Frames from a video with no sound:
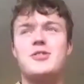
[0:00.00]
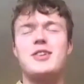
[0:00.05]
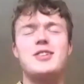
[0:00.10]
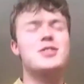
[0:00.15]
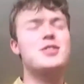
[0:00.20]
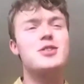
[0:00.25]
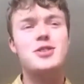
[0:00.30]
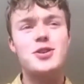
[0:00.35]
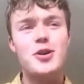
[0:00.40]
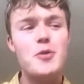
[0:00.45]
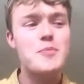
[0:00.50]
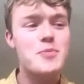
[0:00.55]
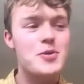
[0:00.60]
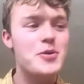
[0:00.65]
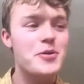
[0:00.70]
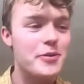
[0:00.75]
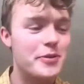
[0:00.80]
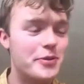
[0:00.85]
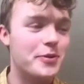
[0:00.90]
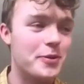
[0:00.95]
It's just so
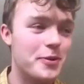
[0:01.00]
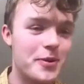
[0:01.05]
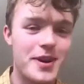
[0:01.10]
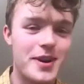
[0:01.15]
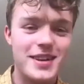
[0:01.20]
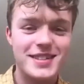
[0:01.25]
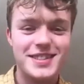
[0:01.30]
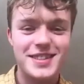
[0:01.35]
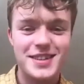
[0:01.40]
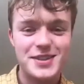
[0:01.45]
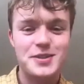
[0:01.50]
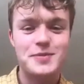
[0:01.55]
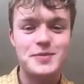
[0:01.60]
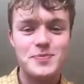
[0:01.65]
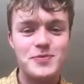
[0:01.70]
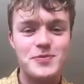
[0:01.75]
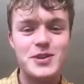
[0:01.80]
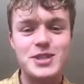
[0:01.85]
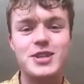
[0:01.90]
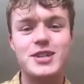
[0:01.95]
beautiful, right? It's such a
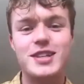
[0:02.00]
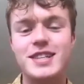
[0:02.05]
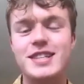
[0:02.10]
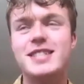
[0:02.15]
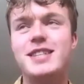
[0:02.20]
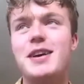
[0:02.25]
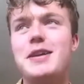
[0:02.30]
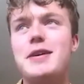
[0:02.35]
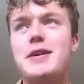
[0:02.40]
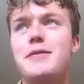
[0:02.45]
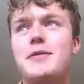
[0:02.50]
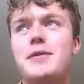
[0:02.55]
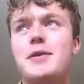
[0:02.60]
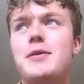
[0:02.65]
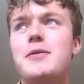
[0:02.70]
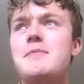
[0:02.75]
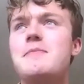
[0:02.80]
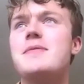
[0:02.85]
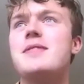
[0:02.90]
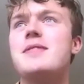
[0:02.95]
visually stunning film.